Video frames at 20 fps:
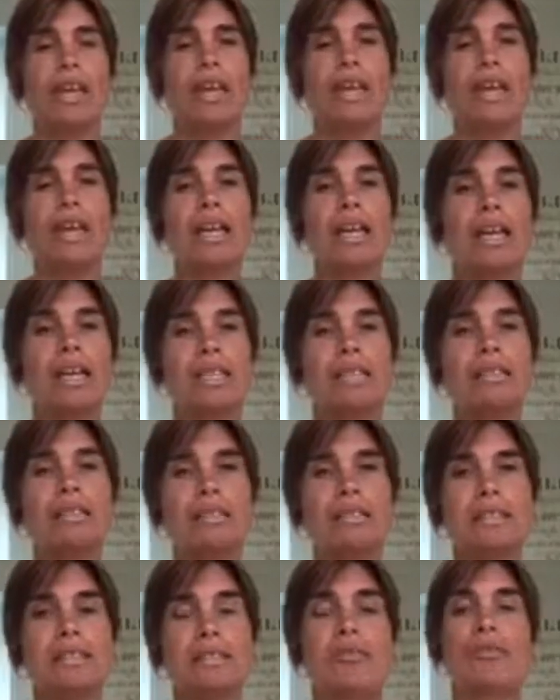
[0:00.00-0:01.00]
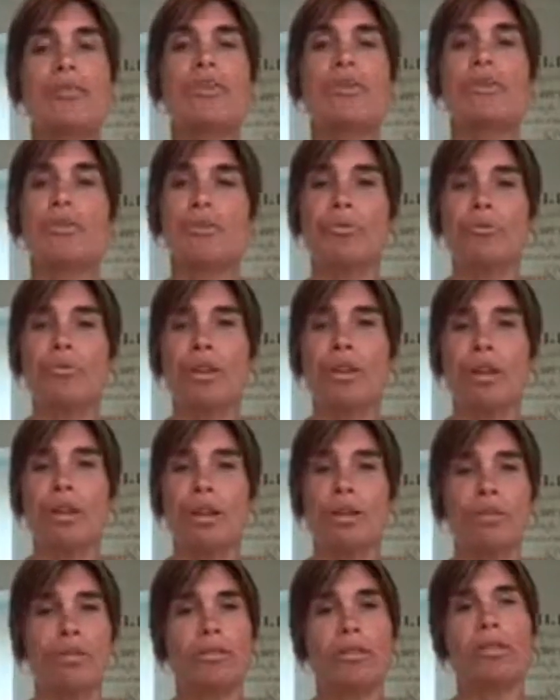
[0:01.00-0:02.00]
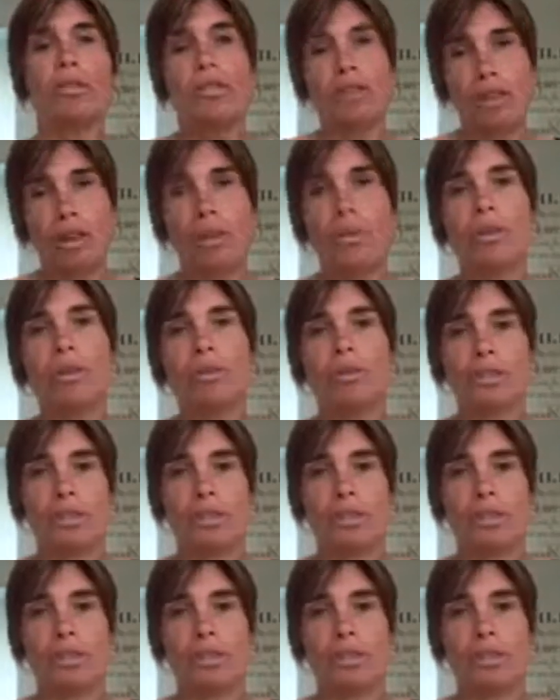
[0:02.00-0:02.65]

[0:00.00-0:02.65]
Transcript: it is difficult, going